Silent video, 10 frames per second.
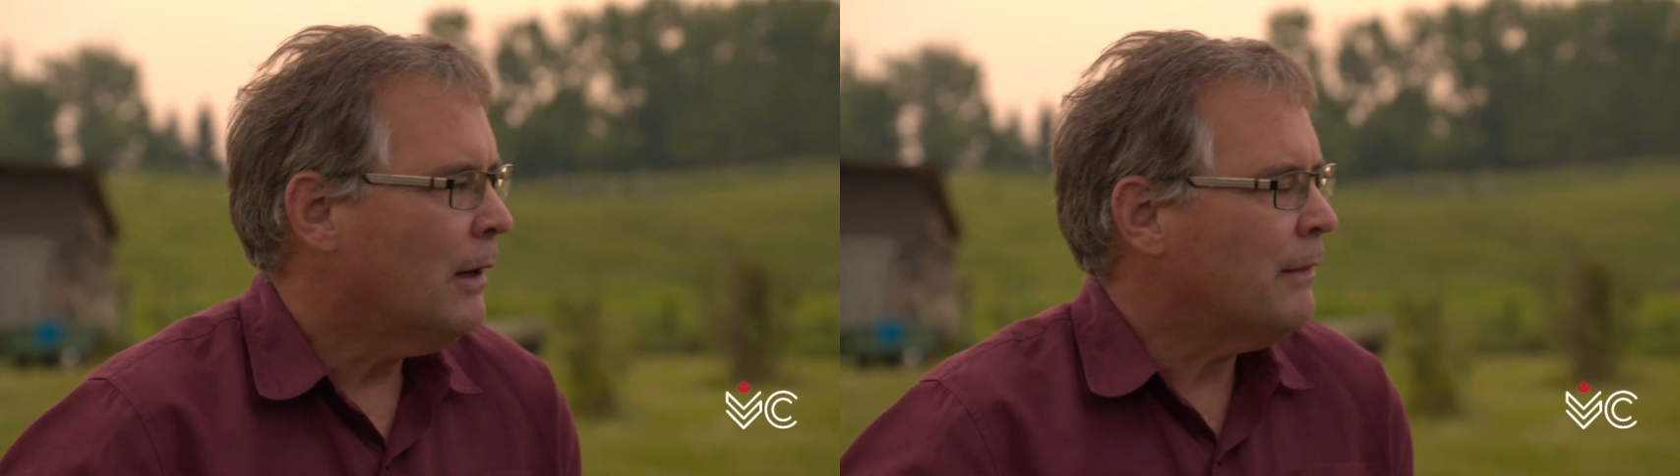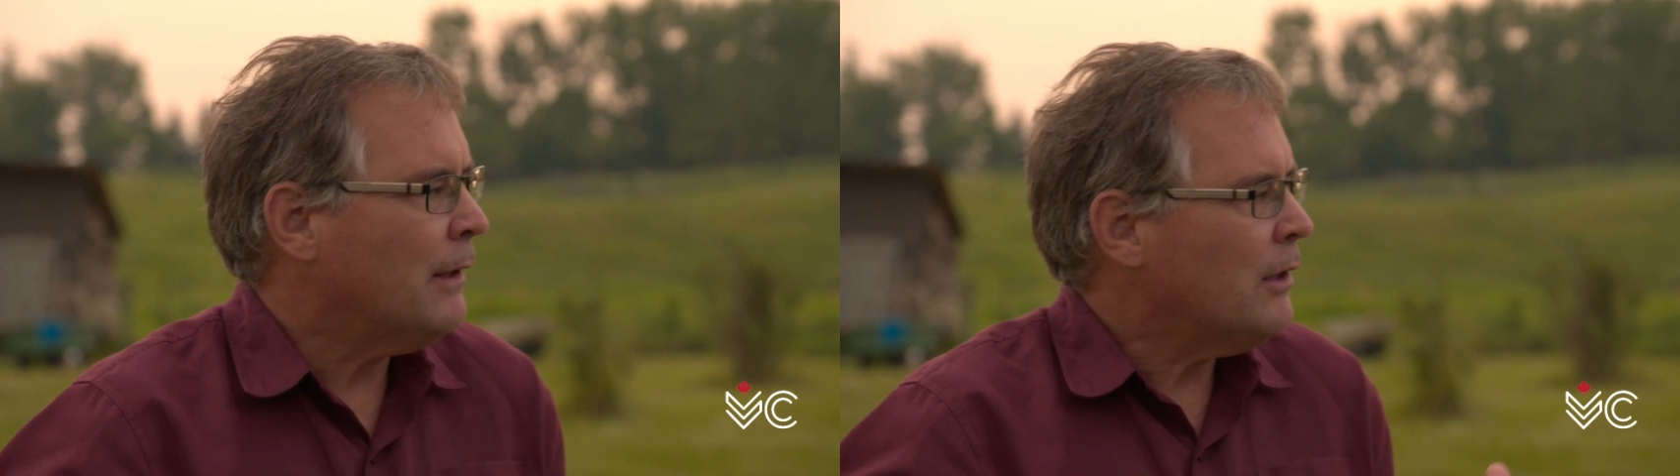
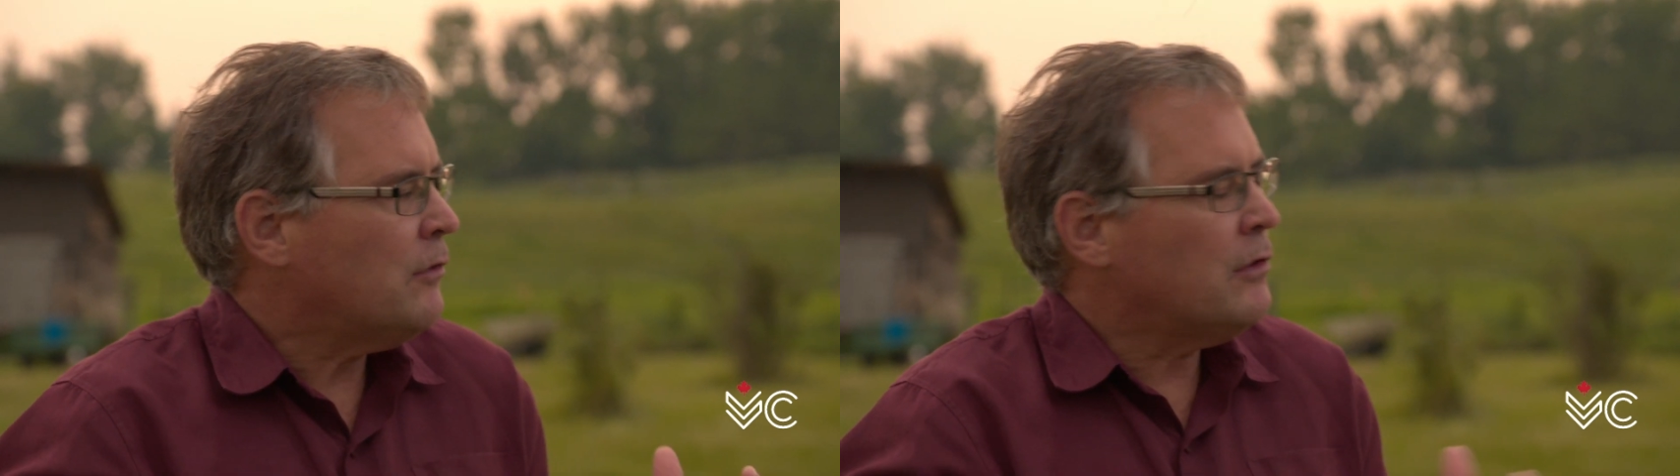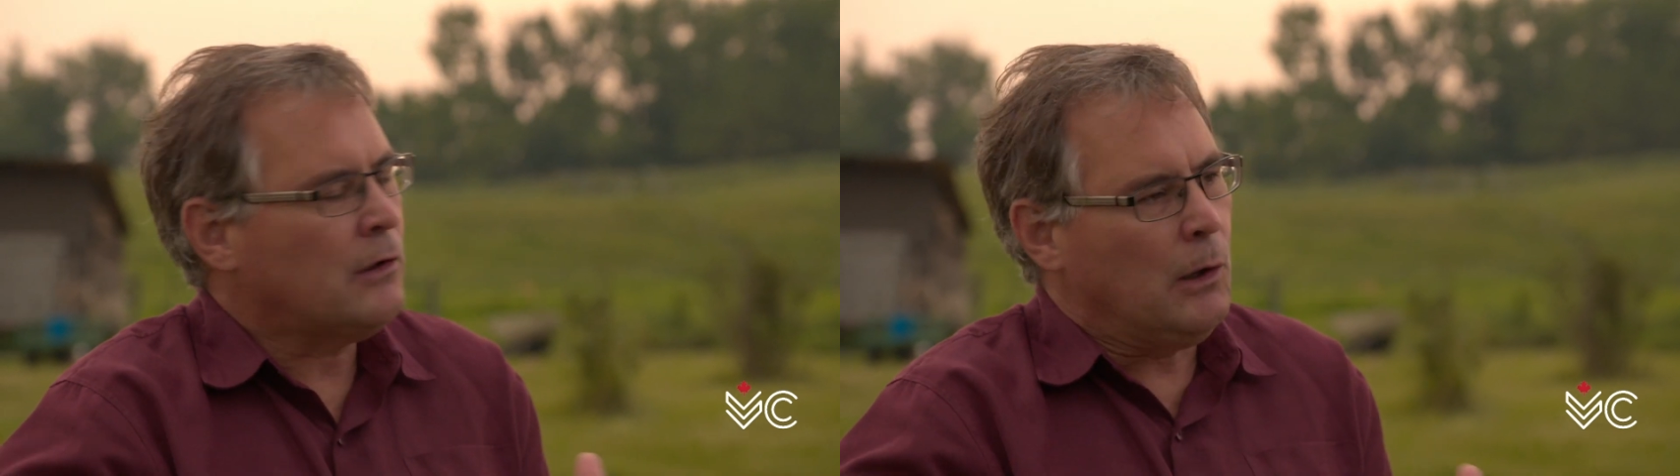I think
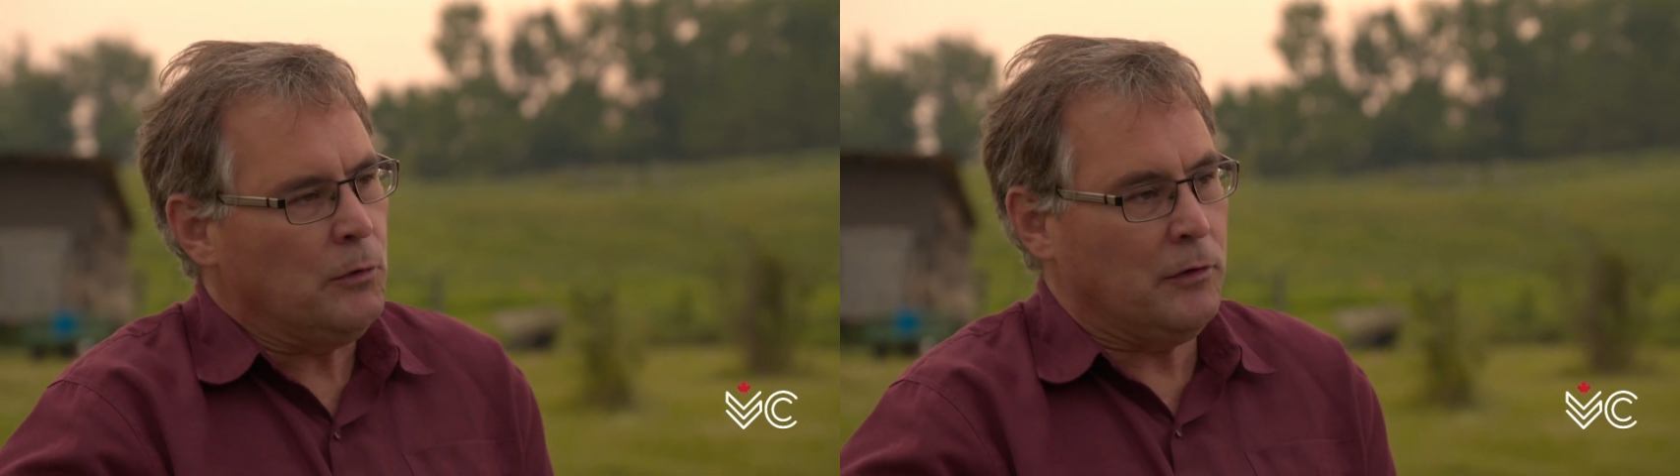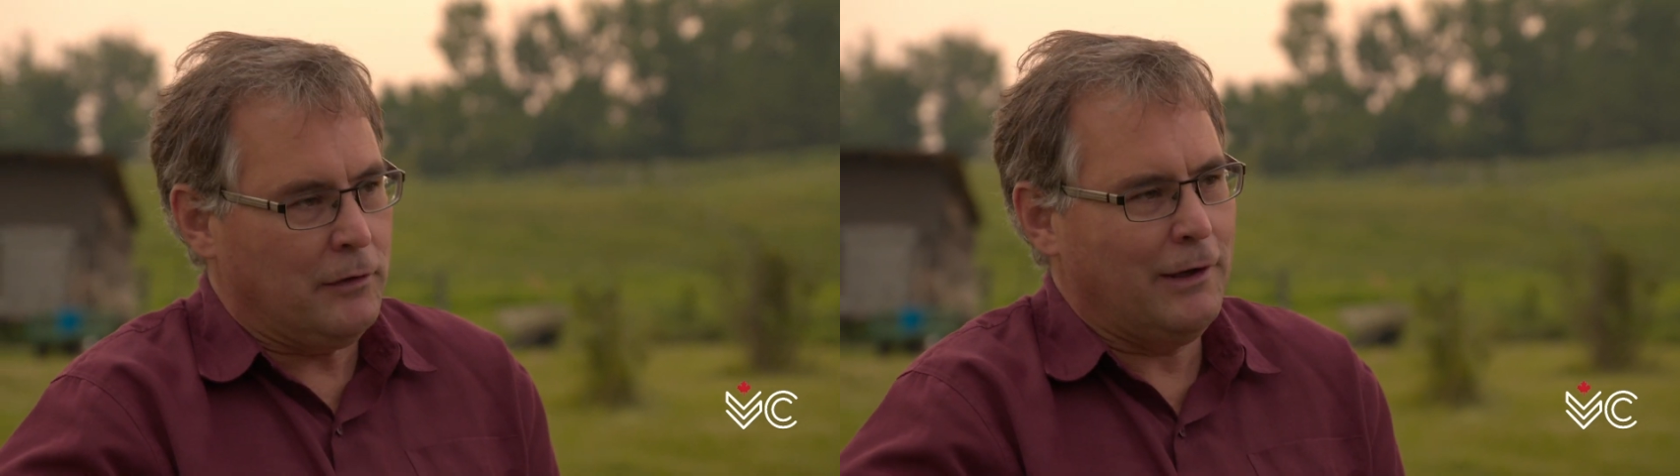that's as
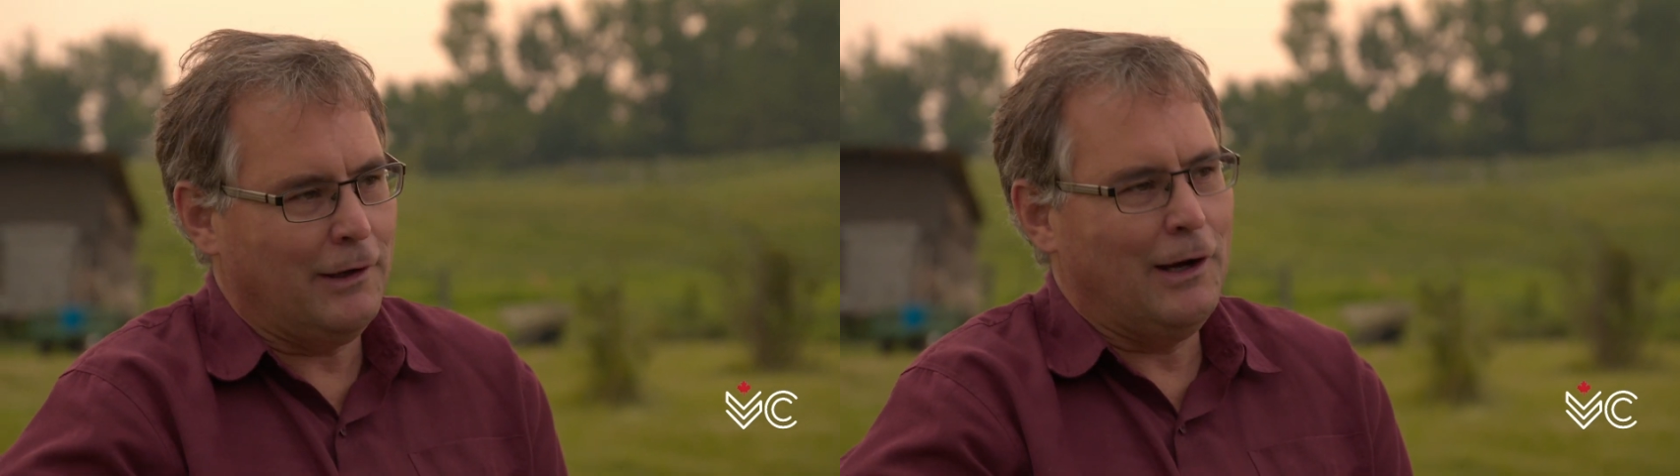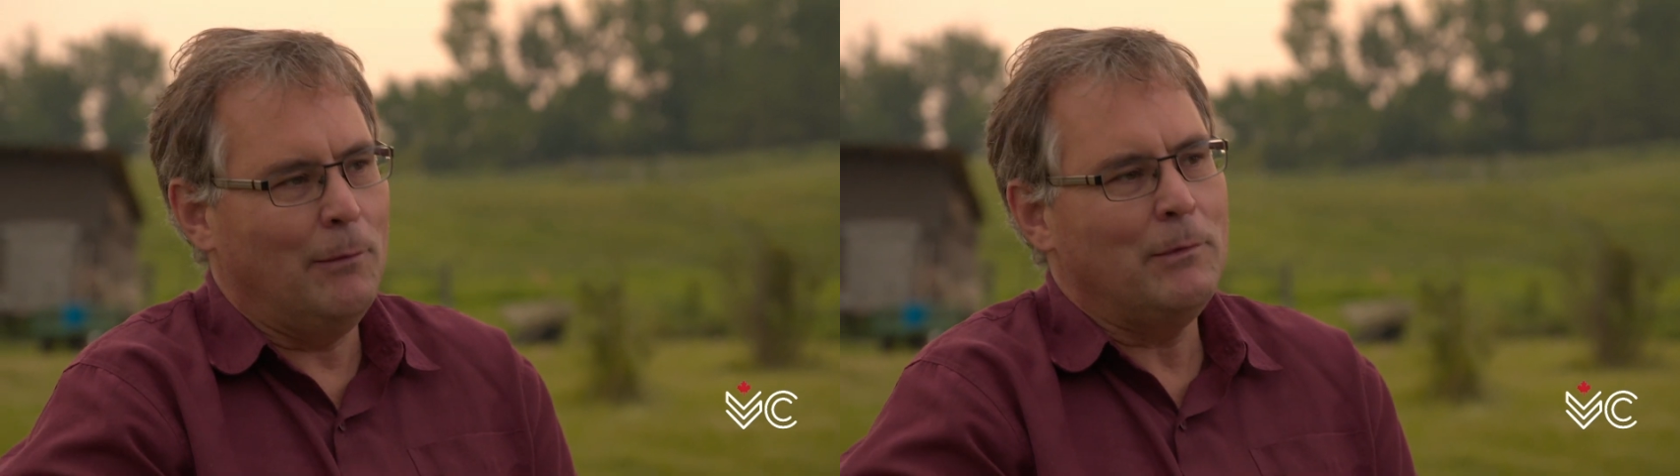close as I
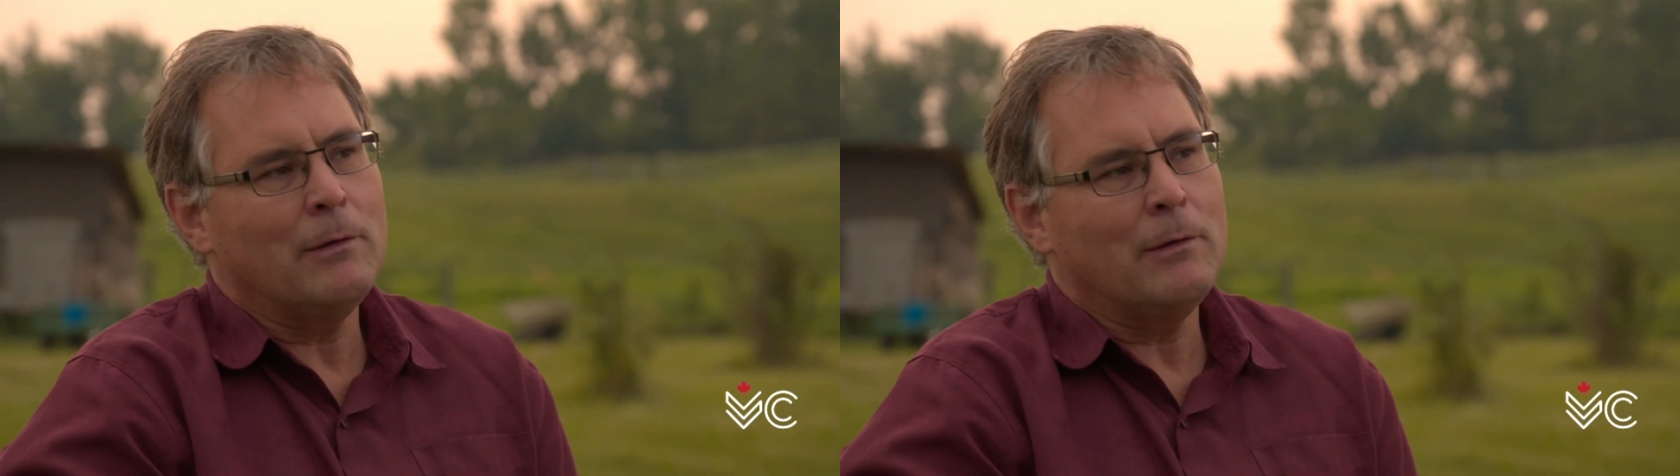can come